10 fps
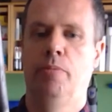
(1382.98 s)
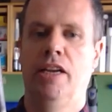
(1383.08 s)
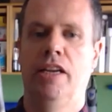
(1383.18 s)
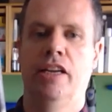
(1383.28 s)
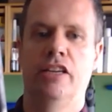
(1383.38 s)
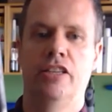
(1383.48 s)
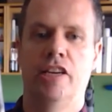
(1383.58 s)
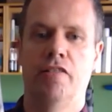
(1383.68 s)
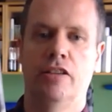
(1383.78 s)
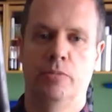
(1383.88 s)
the plain gauge
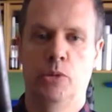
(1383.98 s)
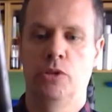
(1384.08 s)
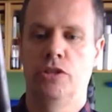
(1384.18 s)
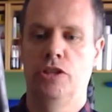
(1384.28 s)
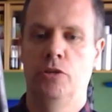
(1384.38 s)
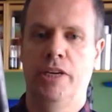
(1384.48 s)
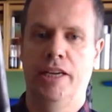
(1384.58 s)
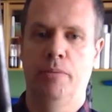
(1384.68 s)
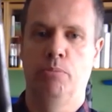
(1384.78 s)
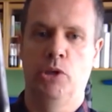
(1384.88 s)
steerer as opposed to
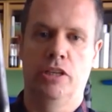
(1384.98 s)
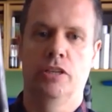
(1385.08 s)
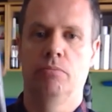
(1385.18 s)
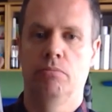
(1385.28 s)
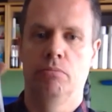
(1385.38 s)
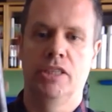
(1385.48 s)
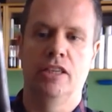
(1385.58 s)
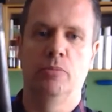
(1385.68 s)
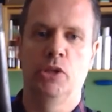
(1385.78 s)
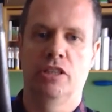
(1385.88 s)
a butted,
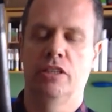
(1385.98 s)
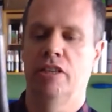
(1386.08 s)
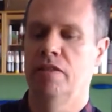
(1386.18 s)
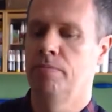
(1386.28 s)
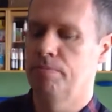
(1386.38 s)
single butted steerer.